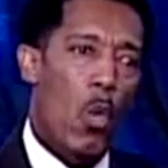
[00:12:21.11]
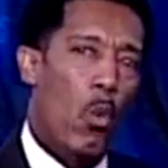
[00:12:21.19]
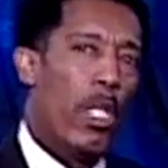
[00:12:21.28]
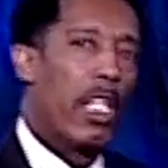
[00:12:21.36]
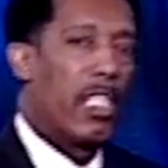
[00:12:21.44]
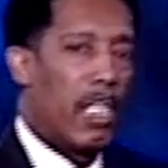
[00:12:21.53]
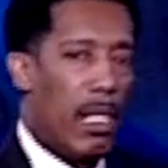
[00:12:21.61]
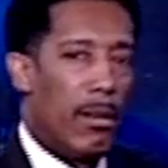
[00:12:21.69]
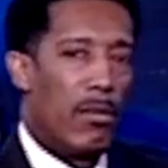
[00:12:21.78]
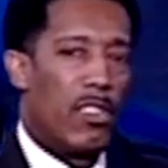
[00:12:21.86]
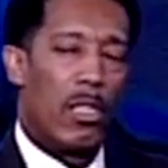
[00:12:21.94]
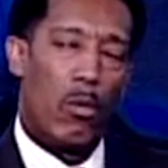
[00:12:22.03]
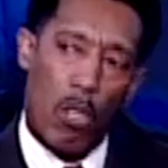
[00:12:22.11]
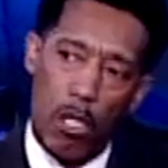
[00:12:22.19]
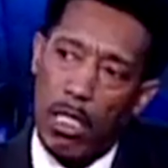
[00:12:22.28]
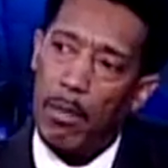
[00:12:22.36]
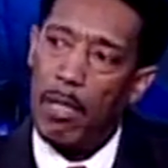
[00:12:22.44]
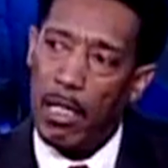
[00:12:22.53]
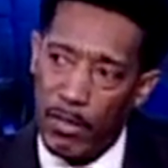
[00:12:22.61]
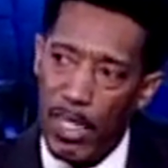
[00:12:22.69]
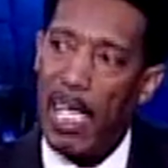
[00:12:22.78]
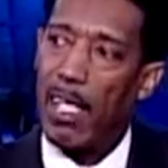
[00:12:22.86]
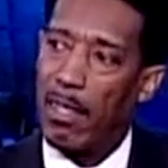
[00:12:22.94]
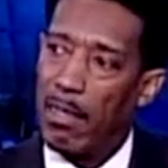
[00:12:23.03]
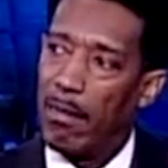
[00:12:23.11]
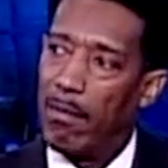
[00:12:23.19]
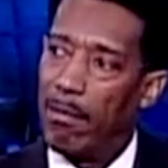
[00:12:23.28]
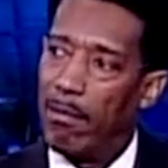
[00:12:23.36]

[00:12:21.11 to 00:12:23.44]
when it comes to walking by faith.